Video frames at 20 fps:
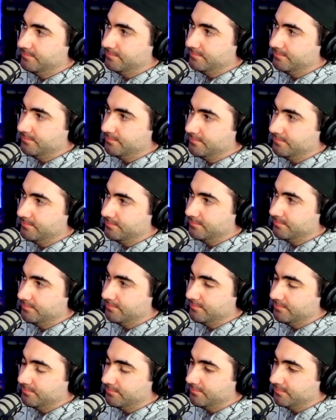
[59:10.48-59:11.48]
ones that
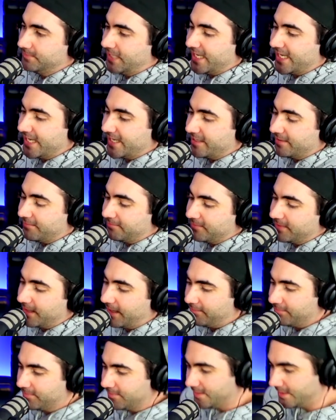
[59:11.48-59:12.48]
that we
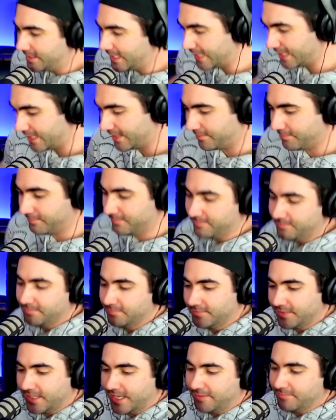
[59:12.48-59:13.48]
haven't gone in to get
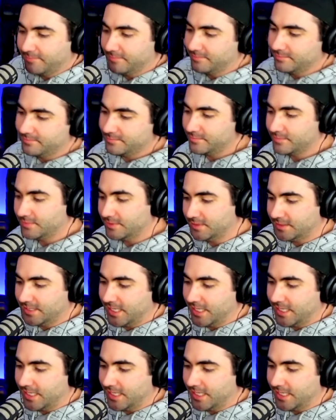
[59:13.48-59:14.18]
specifically.